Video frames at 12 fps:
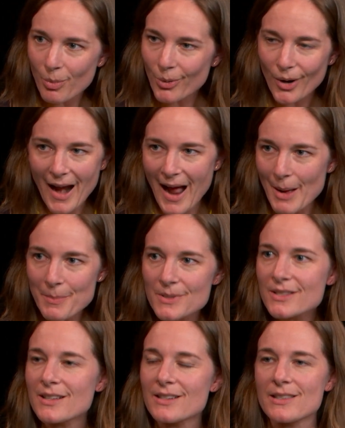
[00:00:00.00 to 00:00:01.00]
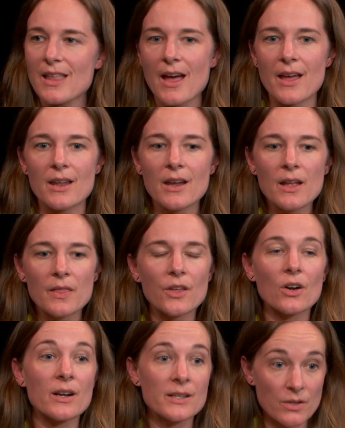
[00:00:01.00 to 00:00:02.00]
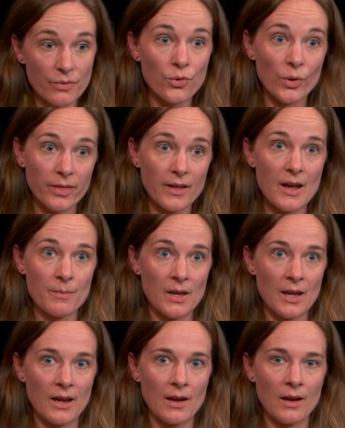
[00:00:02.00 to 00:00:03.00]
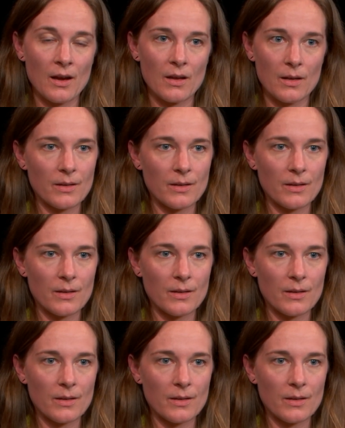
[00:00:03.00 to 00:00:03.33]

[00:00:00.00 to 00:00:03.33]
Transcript: perhaps is that there is a forthcoming,